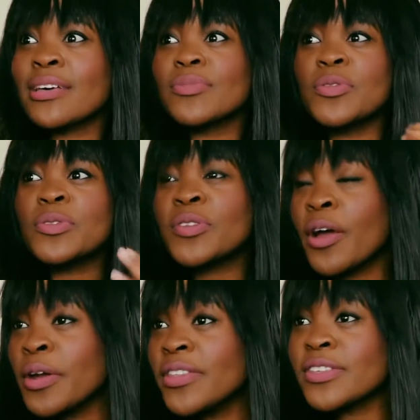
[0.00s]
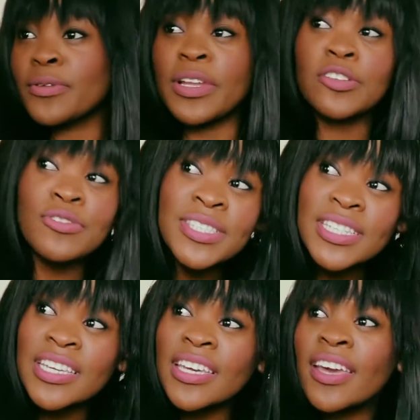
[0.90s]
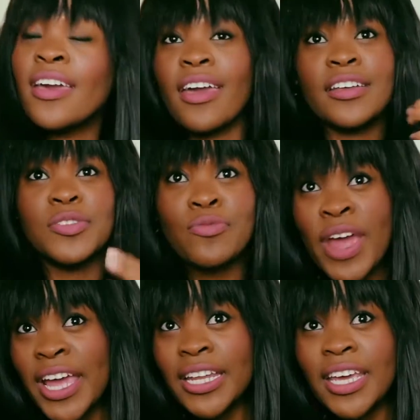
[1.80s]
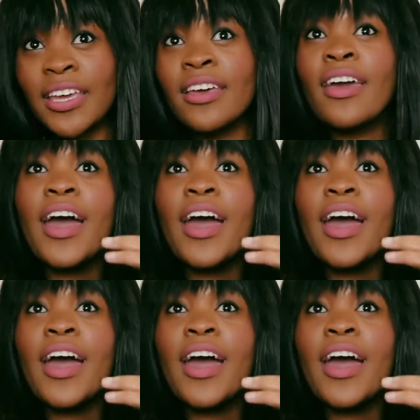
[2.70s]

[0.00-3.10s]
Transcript: I'm so sorry, there's no electricity, it's raining,